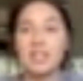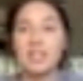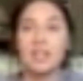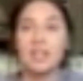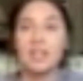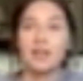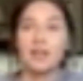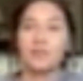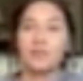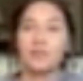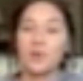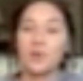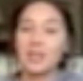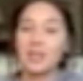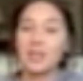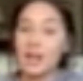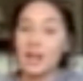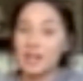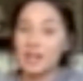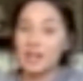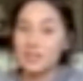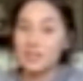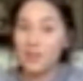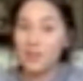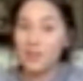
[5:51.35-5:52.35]
4 years
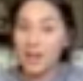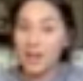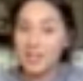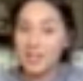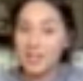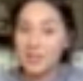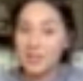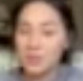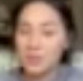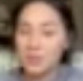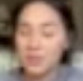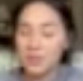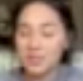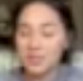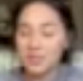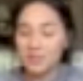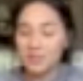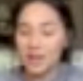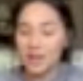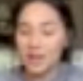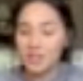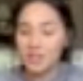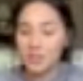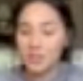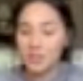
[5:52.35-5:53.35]
of high school
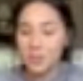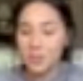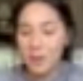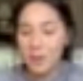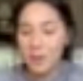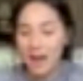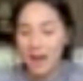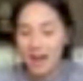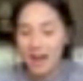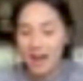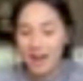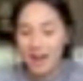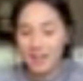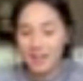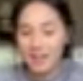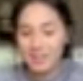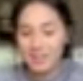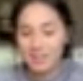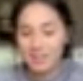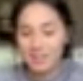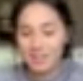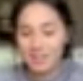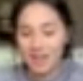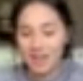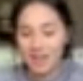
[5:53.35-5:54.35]
especially passed,
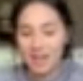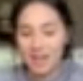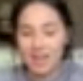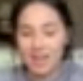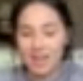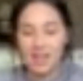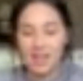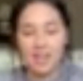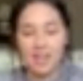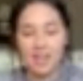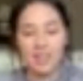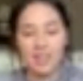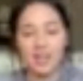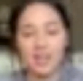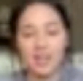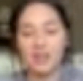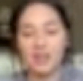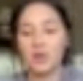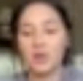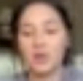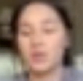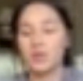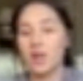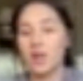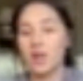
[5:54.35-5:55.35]
and I know a
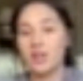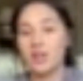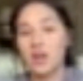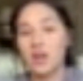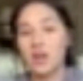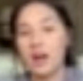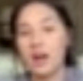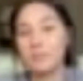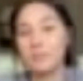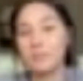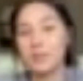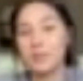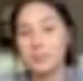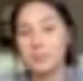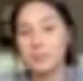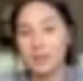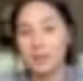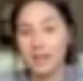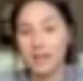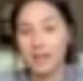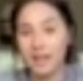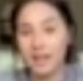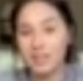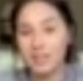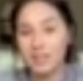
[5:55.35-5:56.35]
lot of y'all have big
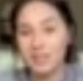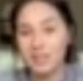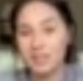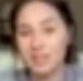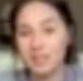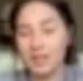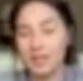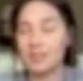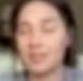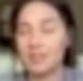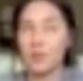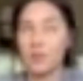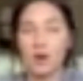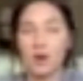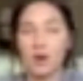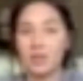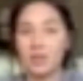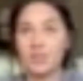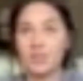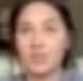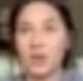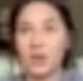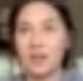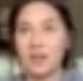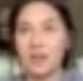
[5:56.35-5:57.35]
plans. I know all of
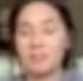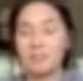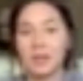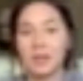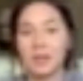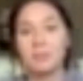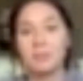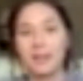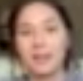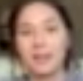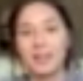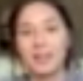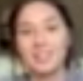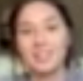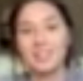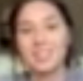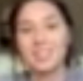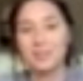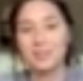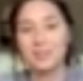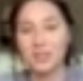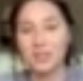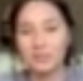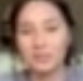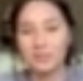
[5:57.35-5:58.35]
y'all have big plans for
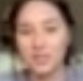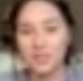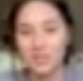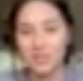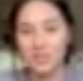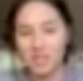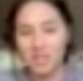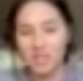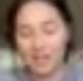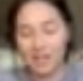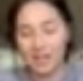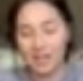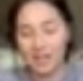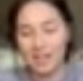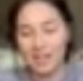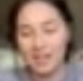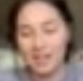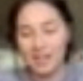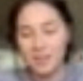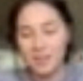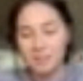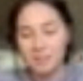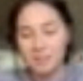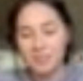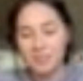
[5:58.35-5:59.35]
the future,
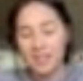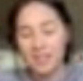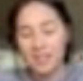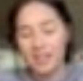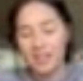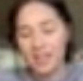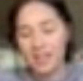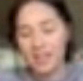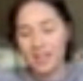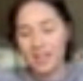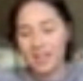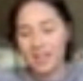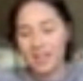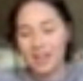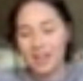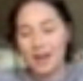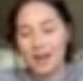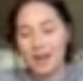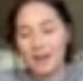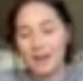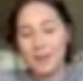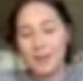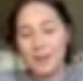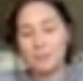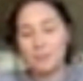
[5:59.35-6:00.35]
and
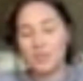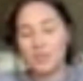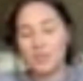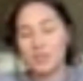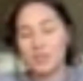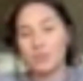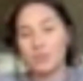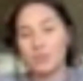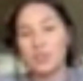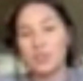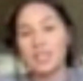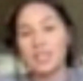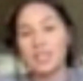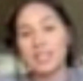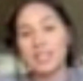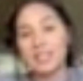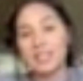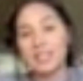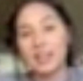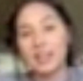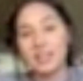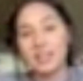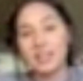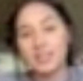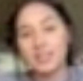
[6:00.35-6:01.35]
I'm just really excited
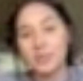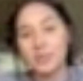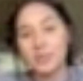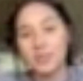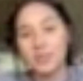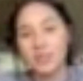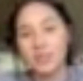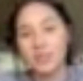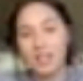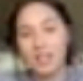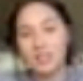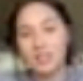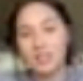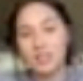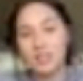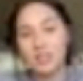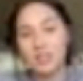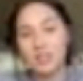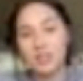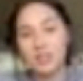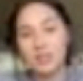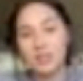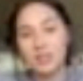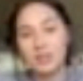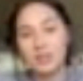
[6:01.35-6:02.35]
to see what you guys
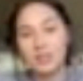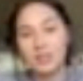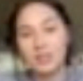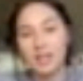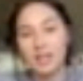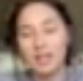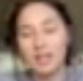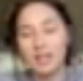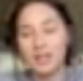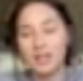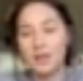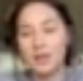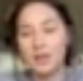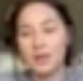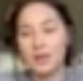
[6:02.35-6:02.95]
do. I know